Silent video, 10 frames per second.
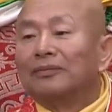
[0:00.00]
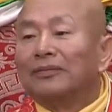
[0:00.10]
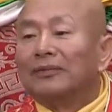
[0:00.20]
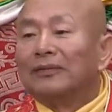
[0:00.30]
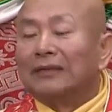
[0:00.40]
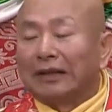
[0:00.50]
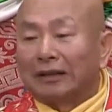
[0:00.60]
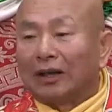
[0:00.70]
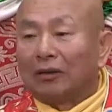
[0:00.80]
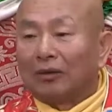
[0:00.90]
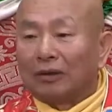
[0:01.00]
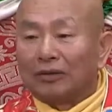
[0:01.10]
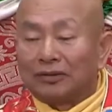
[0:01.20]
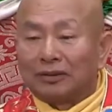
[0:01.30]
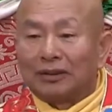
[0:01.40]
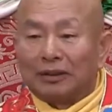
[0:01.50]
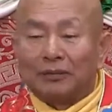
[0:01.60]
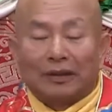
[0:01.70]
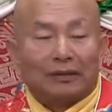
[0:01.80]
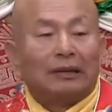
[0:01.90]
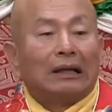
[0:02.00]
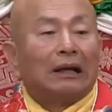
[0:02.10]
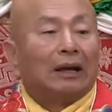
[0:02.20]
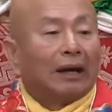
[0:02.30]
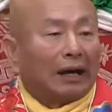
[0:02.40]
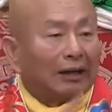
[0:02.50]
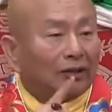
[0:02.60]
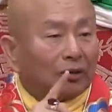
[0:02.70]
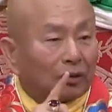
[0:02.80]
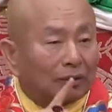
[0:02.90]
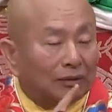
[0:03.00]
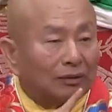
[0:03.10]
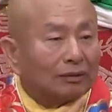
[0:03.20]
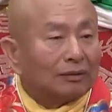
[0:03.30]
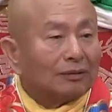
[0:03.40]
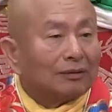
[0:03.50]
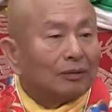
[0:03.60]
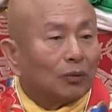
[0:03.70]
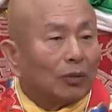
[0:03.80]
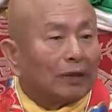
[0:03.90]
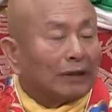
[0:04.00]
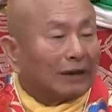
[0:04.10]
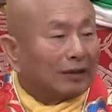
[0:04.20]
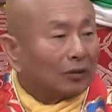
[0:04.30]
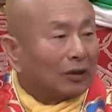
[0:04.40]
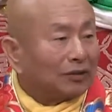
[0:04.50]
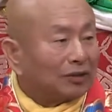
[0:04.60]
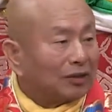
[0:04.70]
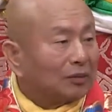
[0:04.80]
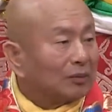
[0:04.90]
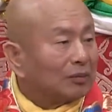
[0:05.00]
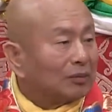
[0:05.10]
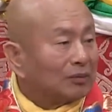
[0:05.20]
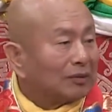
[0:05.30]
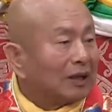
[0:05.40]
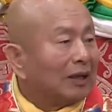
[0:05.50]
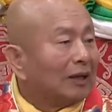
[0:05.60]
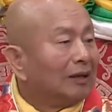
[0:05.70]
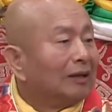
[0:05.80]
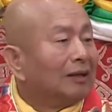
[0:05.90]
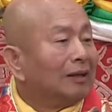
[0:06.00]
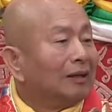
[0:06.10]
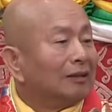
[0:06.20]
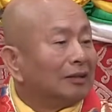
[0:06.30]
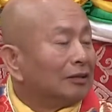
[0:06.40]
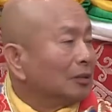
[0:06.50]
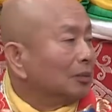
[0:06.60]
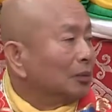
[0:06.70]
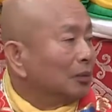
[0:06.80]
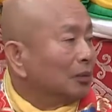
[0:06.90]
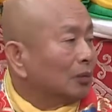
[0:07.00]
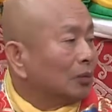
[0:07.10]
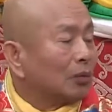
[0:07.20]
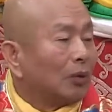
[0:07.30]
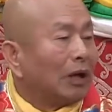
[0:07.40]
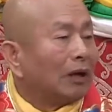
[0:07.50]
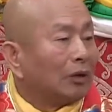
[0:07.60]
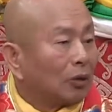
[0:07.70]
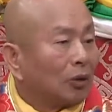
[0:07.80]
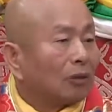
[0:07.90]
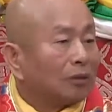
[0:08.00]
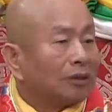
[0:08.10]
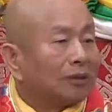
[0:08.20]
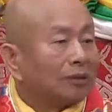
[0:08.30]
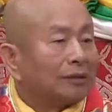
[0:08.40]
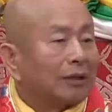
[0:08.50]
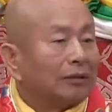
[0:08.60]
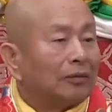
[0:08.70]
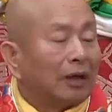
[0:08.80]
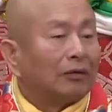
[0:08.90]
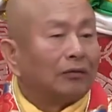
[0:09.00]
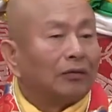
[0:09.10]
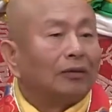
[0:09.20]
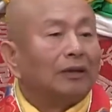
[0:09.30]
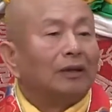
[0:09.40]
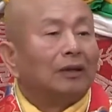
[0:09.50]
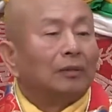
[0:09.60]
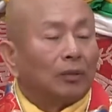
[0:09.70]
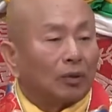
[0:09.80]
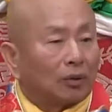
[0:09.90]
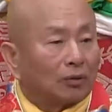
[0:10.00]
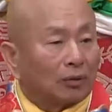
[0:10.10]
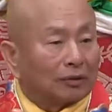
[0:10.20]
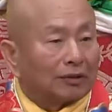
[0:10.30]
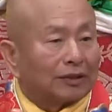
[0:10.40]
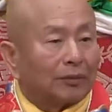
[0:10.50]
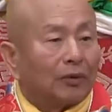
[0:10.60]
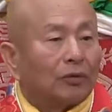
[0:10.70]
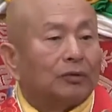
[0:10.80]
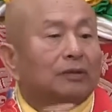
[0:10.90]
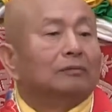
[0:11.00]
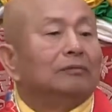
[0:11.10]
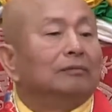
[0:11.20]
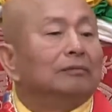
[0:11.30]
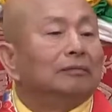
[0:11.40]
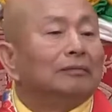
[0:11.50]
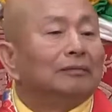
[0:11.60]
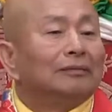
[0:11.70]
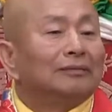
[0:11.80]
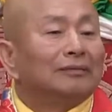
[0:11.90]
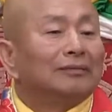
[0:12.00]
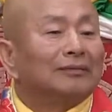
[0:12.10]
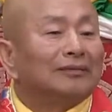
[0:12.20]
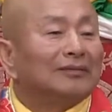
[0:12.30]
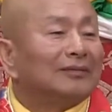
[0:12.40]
So there are so many Kuan Yin Bodhisattvas inside Hiking Kuan Yin Sutra alone. And there's a future Kuan Yin Bodhisattva, and that would be Pu Guang Gong de San Wan Fu.